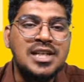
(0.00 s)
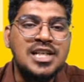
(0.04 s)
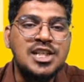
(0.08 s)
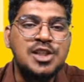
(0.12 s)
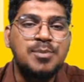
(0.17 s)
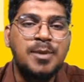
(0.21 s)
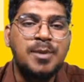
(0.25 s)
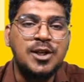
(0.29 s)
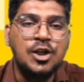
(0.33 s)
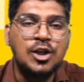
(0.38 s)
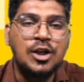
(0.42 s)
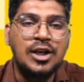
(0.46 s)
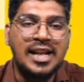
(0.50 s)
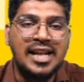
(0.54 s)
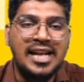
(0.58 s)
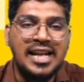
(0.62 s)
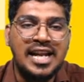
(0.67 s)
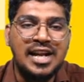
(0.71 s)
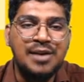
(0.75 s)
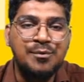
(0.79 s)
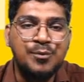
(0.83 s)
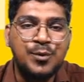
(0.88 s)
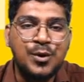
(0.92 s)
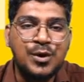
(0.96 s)
this particular
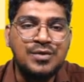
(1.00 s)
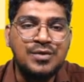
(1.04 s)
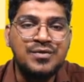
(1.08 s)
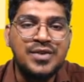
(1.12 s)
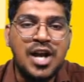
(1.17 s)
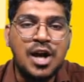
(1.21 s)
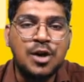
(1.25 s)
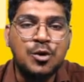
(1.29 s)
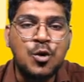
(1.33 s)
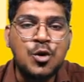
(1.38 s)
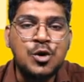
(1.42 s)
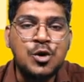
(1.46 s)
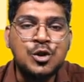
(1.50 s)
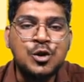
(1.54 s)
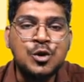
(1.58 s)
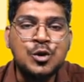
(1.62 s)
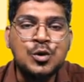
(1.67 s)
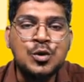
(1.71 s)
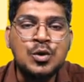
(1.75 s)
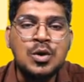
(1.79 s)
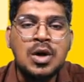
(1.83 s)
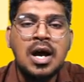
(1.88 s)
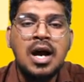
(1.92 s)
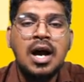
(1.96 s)
input, we are going
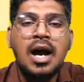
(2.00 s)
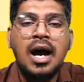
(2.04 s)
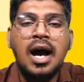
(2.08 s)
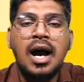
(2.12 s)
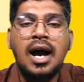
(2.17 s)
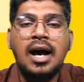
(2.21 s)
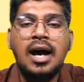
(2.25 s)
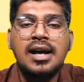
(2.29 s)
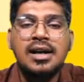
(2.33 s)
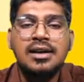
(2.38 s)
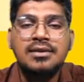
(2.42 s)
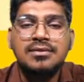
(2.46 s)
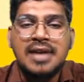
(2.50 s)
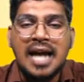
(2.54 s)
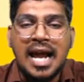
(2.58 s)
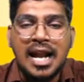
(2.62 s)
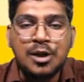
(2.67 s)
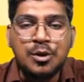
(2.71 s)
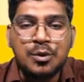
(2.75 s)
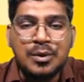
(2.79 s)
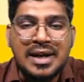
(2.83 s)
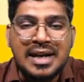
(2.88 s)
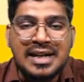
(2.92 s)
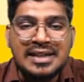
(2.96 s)
to
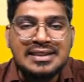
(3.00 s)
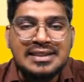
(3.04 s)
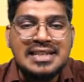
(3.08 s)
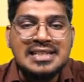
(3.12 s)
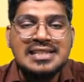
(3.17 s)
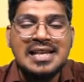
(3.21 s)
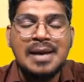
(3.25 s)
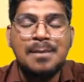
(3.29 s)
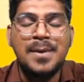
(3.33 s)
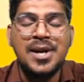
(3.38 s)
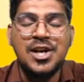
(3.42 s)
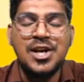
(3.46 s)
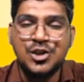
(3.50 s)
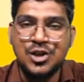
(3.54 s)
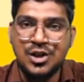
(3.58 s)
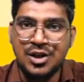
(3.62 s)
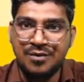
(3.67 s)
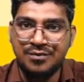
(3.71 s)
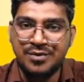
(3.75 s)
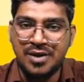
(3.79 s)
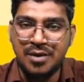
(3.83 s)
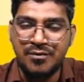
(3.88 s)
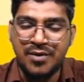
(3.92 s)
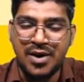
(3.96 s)
calculate the summation
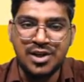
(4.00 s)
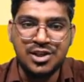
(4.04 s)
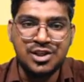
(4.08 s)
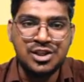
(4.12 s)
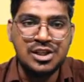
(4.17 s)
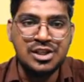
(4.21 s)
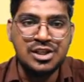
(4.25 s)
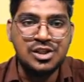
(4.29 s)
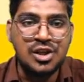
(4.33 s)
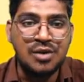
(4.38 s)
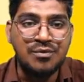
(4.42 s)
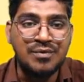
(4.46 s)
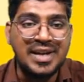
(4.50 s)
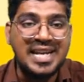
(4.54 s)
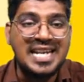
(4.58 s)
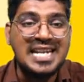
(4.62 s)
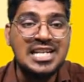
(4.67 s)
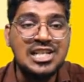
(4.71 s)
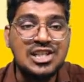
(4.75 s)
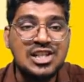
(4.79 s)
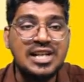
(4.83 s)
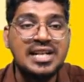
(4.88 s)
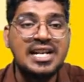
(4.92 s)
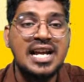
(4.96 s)
of the functions of
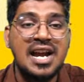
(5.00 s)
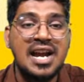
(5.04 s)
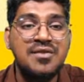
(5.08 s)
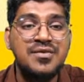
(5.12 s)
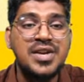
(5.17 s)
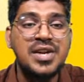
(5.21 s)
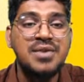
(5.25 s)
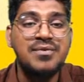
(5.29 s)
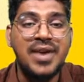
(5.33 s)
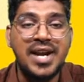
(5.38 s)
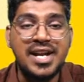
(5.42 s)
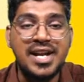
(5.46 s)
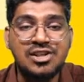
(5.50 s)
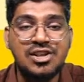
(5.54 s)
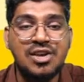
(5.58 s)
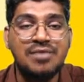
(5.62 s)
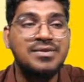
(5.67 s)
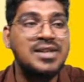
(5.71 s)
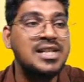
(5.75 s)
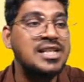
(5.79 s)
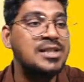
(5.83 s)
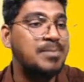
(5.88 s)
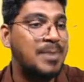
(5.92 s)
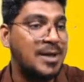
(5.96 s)
each and every weights
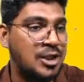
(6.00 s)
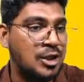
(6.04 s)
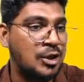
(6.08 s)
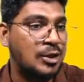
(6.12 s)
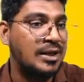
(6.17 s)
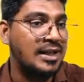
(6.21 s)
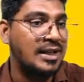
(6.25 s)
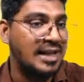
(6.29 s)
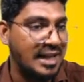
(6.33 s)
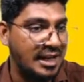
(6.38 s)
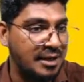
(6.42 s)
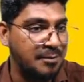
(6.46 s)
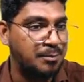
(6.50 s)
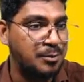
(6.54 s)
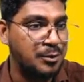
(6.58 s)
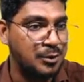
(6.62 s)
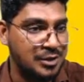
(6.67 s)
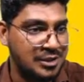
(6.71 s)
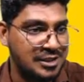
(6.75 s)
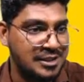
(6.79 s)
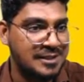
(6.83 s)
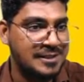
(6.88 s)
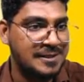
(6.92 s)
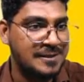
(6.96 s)
of these particular
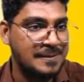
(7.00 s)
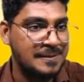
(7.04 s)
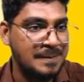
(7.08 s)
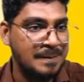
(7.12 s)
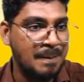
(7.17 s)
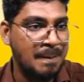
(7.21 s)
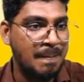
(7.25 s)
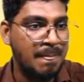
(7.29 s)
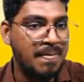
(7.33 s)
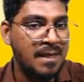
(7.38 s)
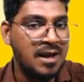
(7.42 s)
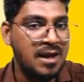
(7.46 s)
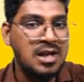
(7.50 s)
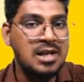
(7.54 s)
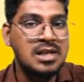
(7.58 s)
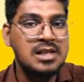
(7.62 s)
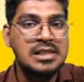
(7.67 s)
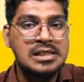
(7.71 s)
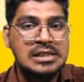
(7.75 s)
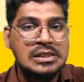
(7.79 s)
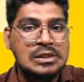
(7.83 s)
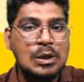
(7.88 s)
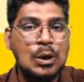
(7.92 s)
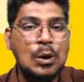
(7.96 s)
inputs.
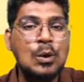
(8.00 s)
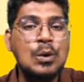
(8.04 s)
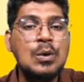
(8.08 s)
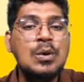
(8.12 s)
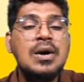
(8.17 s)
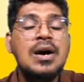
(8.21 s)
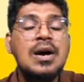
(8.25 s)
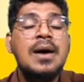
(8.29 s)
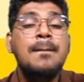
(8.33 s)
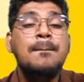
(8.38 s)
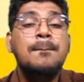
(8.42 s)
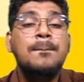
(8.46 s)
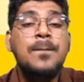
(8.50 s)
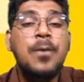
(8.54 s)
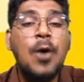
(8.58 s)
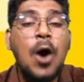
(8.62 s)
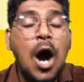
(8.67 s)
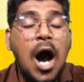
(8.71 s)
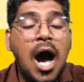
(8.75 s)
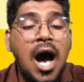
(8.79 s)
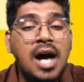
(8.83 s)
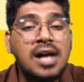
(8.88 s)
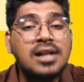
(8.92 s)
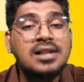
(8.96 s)
So
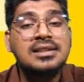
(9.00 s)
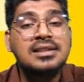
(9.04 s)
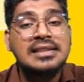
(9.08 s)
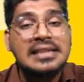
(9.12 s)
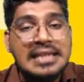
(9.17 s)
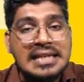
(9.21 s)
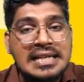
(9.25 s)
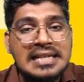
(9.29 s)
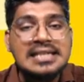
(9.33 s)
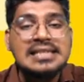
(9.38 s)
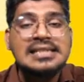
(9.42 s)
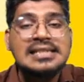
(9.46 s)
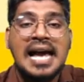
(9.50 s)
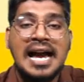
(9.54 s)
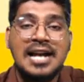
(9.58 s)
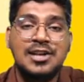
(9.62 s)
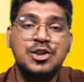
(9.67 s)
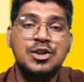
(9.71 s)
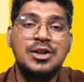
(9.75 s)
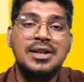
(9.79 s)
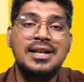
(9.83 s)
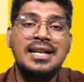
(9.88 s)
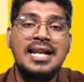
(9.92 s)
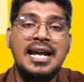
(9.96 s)
for these
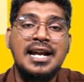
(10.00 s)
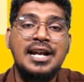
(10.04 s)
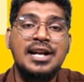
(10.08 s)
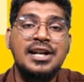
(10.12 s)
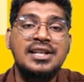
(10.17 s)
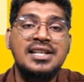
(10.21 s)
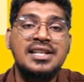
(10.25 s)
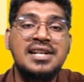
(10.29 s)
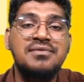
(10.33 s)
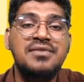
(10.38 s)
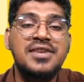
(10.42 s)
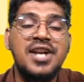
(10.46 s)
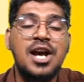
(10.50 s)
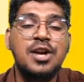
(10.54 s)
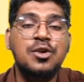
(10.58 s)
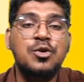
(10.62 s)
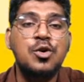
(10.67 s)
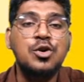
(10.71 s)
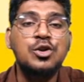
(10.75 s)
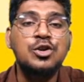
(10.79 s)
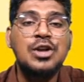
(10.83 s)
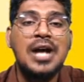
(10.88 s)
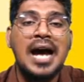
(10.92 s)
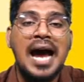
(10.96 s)
actually like that we are
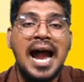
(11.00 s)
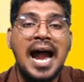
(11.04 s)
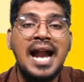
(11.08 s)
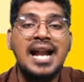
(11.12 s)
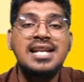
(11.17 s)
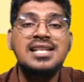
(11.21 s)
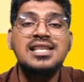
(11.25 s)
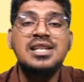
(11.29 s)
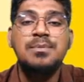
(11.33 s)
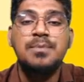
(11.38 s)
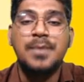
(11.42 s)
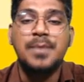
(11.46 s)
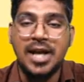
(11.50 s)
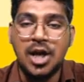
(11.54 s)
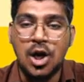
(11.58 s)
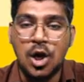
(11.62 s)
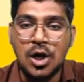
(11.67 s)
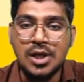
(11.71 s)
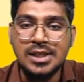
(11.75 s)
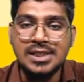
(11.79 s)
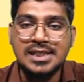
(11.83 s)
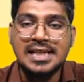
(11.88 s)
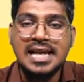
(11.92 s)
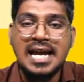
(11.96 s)
going to adding the
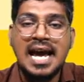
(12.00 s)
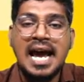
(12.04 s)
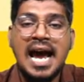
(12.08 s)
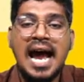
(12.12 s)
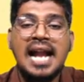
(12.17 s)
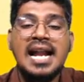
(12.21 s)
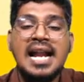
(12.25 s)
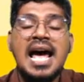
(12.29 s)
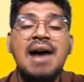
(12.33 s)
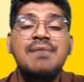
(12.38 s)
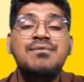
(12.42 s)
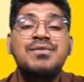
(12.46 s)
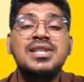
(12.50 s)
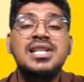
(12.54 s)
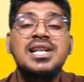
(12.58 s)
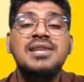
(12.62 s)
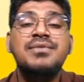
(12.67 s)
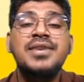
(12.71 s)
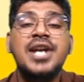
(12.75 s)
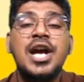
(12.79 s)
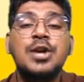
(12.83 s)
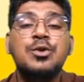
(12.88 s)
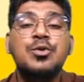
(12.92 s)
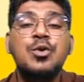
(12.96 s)
bias, and after that
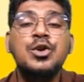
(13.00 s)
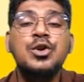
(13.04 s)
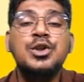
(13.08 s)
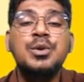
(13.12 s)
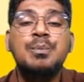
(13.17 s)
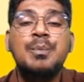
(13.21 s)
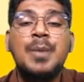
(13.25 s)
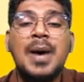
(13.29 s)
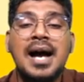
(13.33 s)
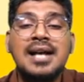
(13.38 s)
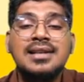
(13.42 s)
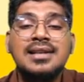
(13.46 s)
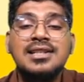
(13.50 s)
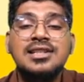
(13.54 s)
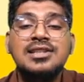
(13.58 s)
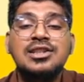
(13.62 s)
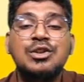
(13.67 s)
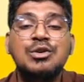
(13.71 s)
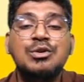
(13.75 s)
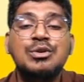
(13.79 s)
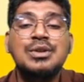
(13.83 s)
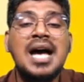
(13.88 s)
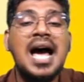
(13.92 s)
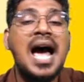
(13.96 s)
we are going to passing
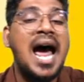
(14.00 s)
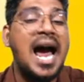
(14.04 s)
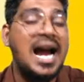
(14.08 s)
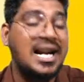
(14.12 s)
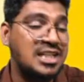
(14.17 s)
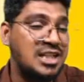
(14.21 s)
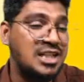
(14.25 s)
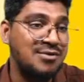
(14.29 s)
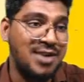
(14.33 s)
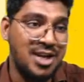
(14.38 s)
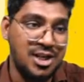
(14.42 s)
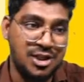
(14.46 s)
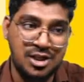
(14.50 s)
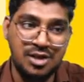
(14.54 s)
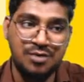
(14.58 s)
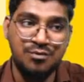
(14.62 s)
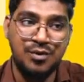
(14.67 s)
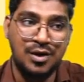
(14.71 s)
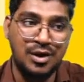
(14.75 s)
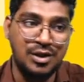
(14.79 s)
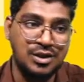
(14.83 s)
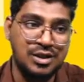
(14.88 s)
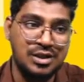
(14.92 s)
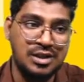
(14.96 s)
through the activation
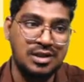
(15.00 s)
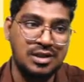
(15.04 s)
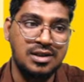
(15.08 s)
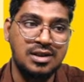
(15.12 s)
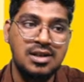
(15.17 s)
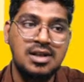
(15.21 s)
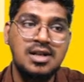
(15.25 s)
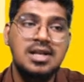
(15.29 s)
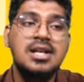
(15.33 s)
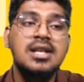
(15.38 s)
function.